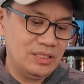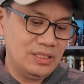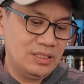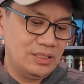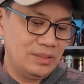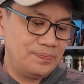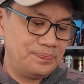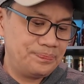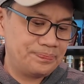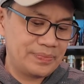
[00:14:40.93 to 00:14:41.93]

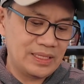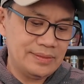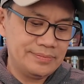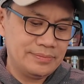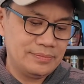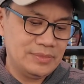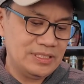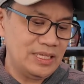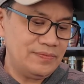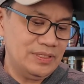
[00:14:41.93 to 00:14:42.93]

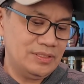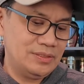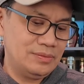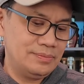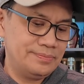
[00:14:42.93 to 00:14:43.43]
it's not finished,